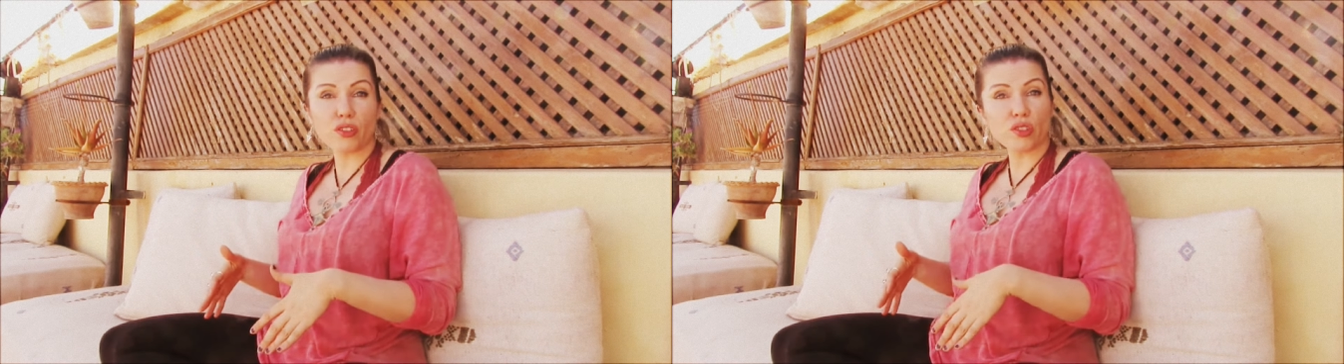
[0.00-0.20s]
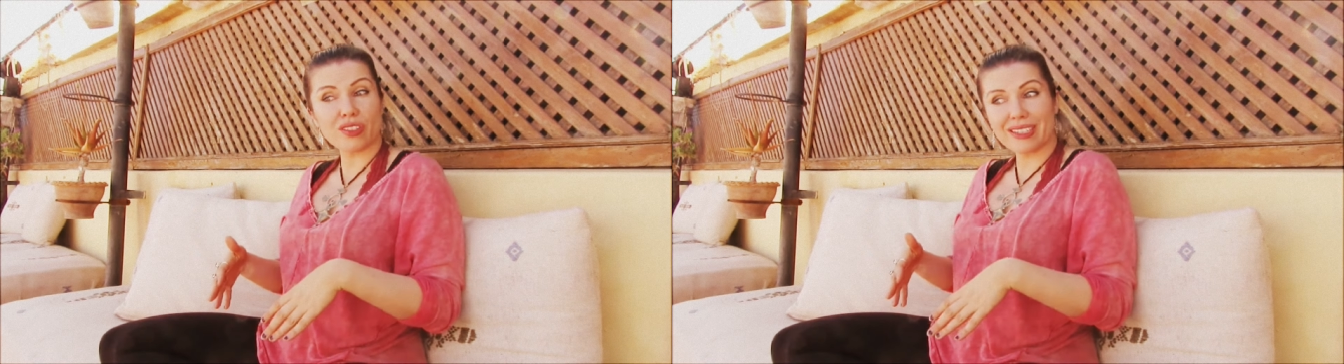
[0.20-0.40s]

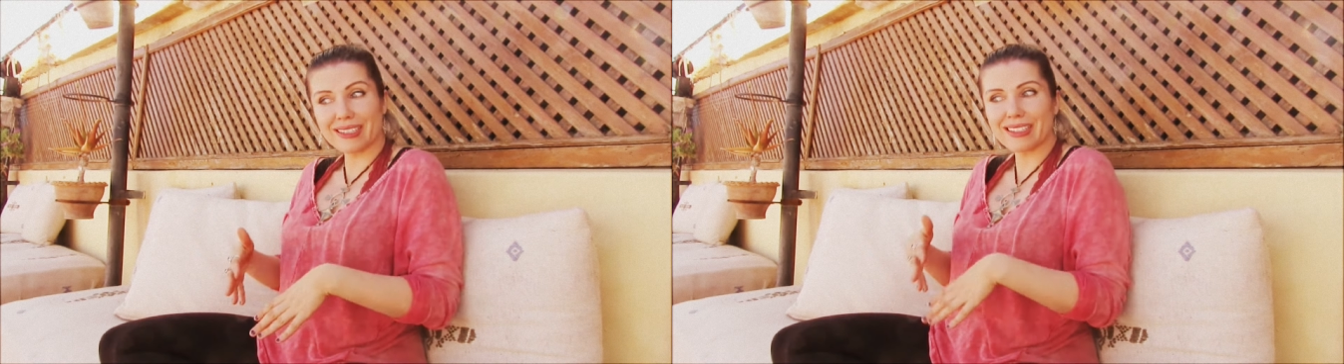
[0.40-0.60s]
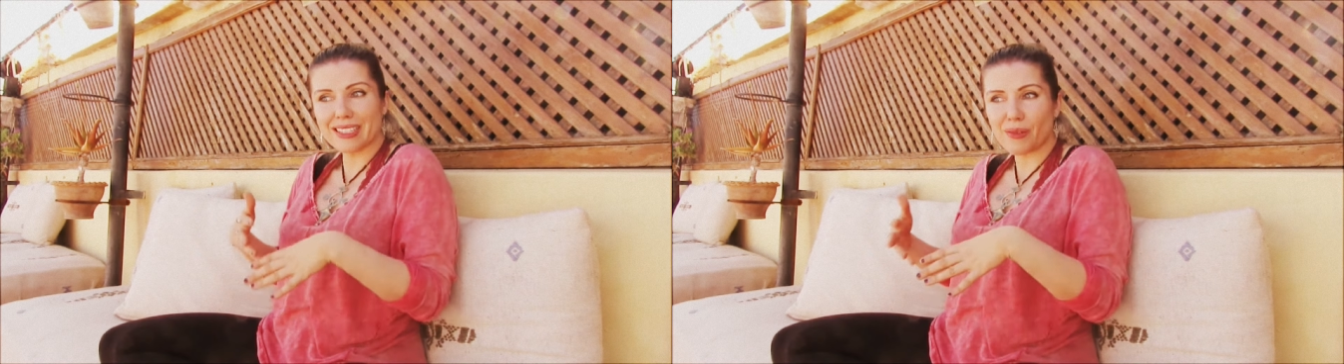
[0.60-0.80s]
So this
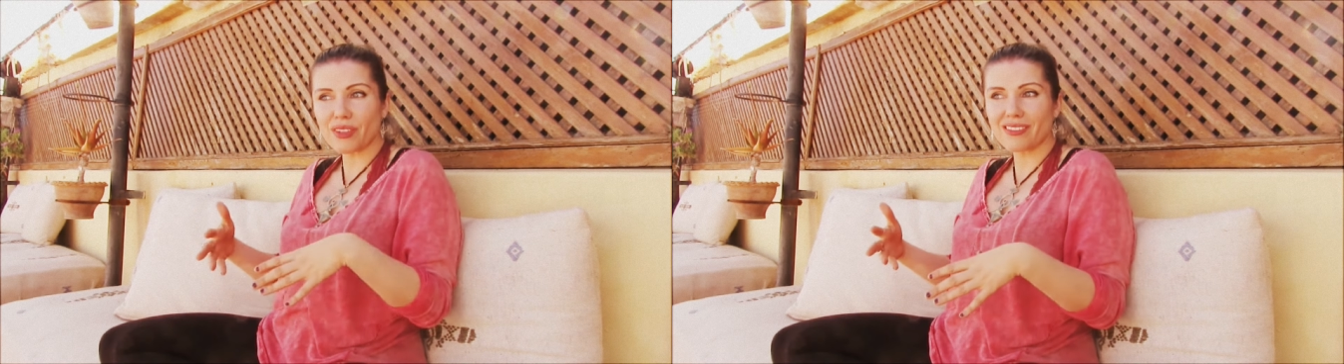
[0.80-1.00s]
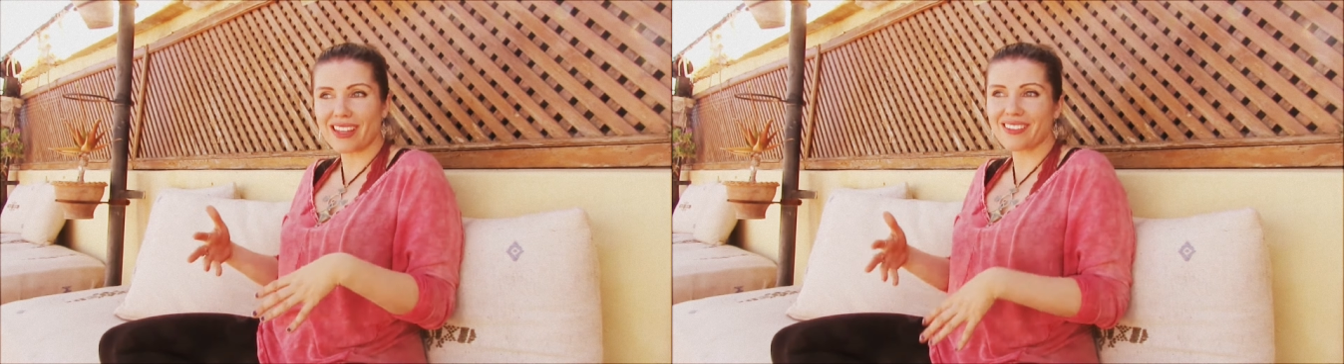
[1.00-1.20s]
is
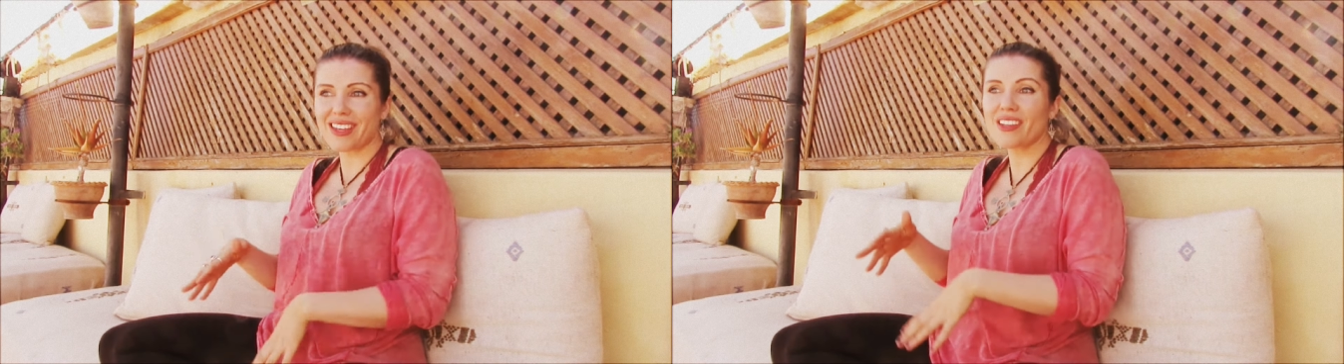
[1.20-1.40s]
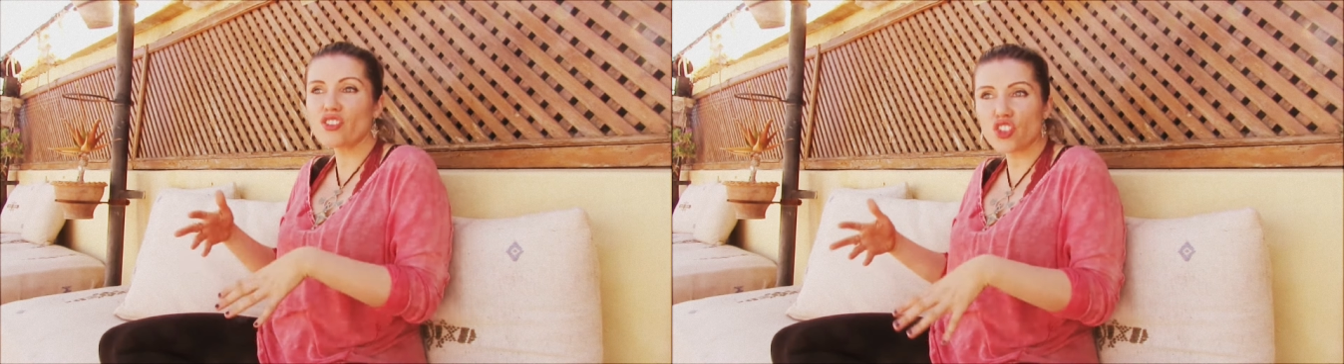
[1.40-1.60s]
something that
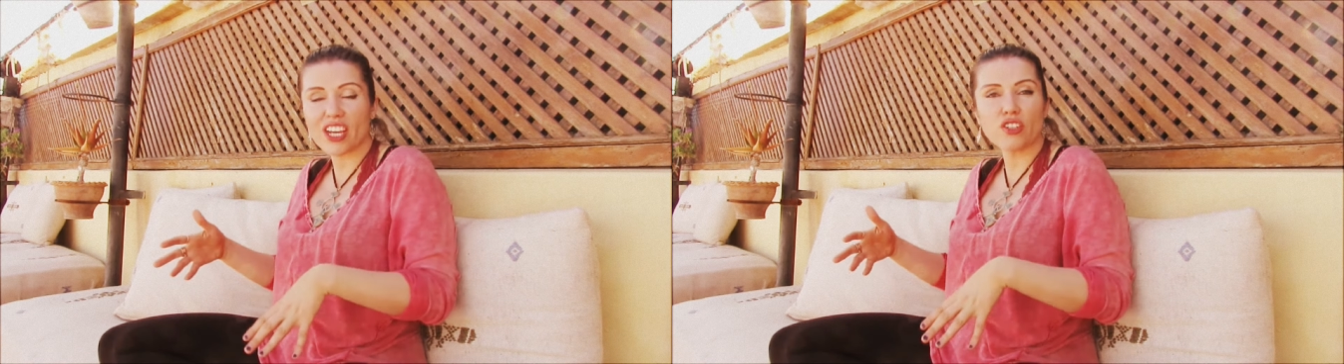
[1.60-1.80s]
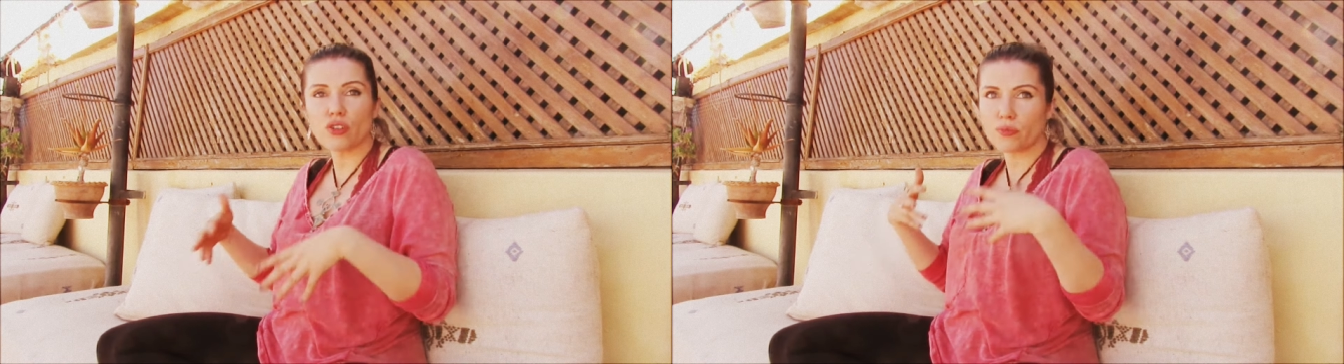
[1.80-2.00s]
can
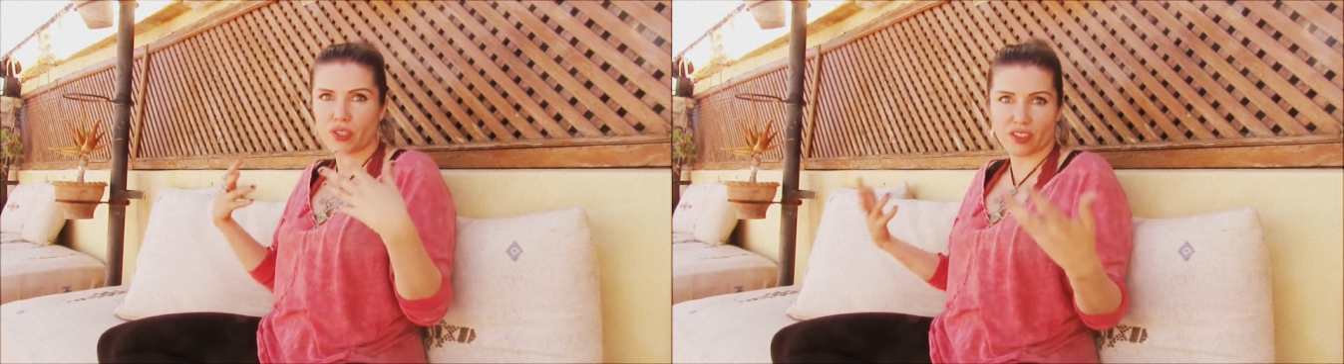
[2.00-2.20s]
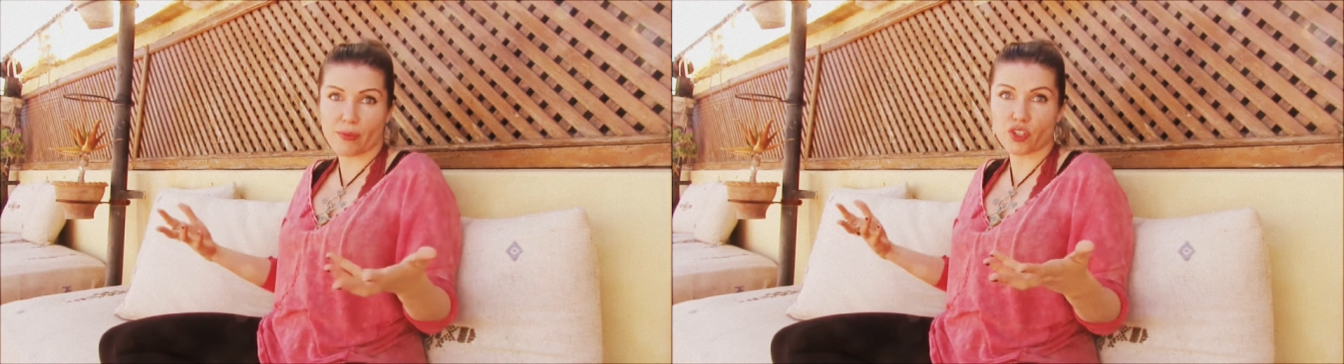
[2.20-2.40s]
change your
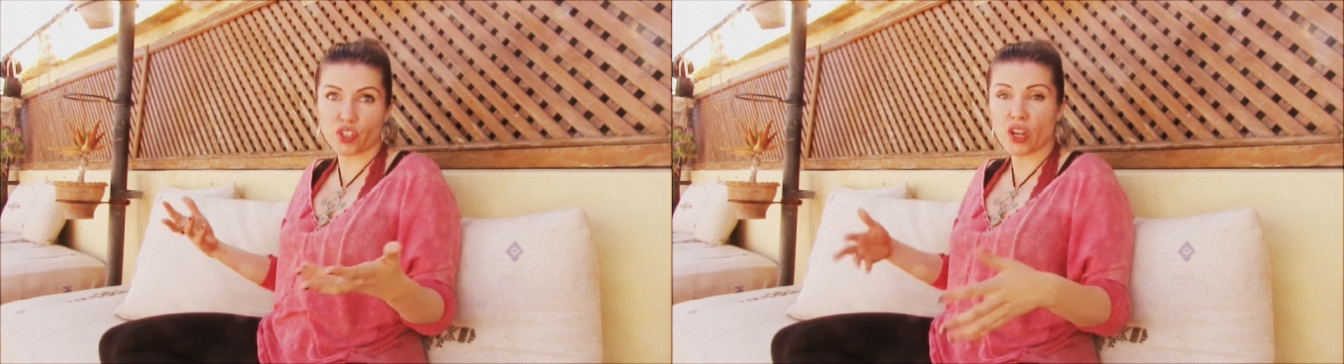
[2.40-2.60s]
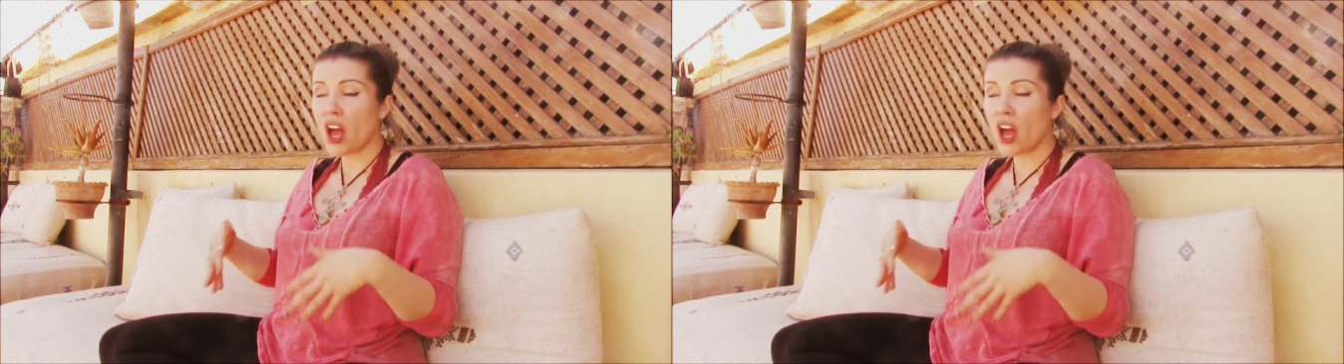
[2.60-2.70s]
perception